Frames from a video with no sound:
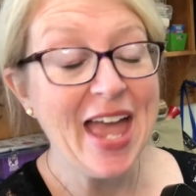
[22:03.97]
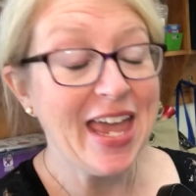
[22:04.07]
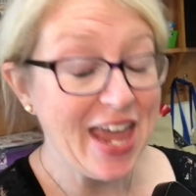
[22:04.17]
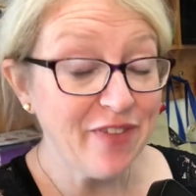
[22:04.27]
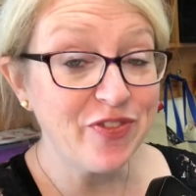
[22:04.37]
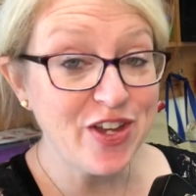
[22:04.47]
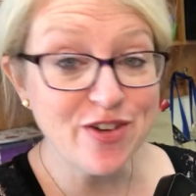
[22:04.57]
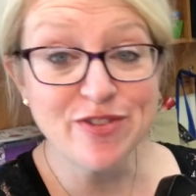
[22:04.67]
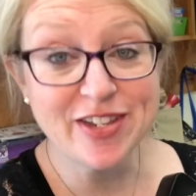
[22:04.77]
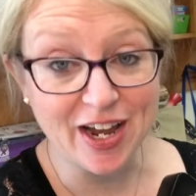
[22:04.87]
If
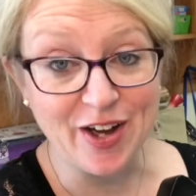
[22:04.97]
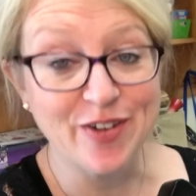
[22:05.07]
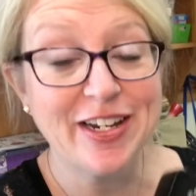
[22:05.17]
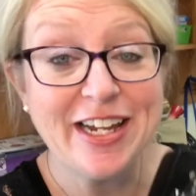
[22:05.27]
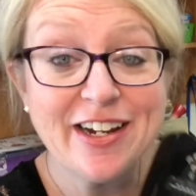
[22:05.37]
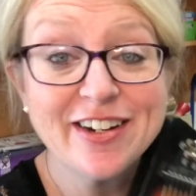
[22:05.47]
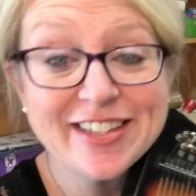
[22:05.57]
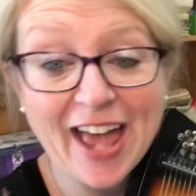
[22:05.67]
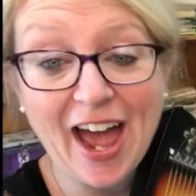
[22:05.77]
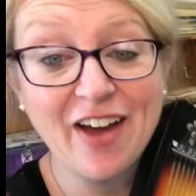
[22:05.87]
you don't,
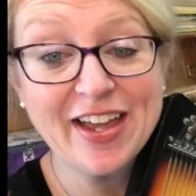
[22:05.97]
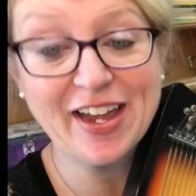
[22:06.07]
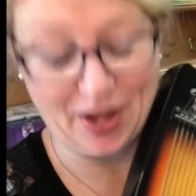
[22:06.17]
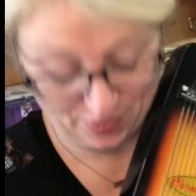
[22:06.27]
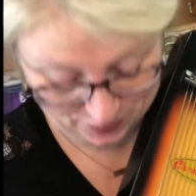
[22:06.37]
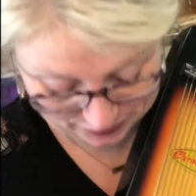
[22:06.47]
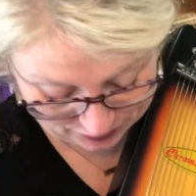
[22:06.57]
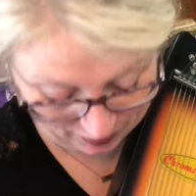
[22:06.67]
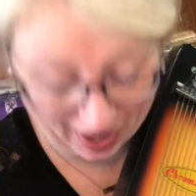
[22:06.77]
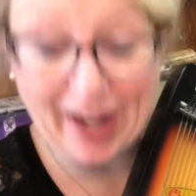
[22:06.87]
here's how it
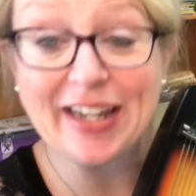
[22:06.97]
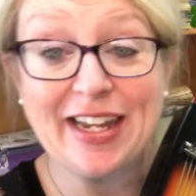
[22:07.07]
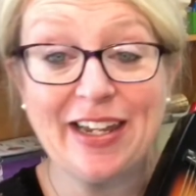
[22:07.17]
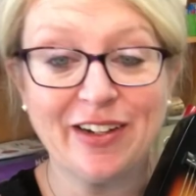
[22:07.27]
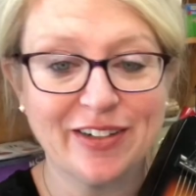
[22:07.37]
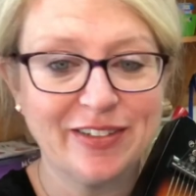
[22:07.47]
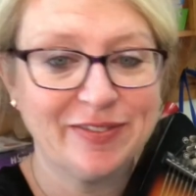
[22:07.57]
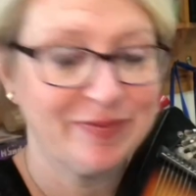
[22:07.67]
goes right here.